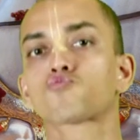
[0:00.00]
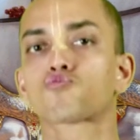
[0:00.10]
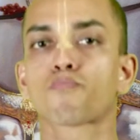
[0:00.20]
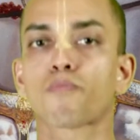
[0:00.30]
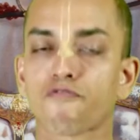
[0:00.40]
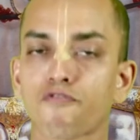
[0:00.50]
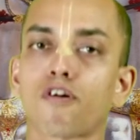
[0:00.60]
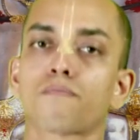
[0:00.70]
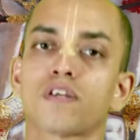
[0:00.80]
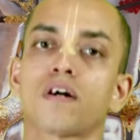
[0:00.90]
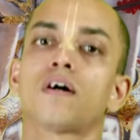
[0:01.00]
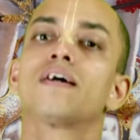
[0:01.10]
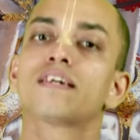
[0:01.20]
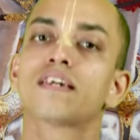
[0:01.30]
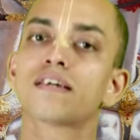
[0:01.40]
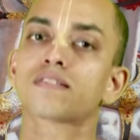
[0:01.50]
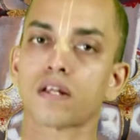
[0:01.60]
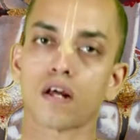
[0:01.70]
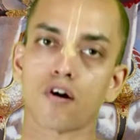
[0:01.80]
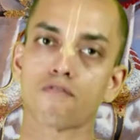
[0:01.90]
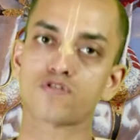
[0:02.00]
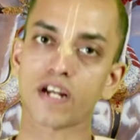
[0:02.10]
he used to perform the kirtana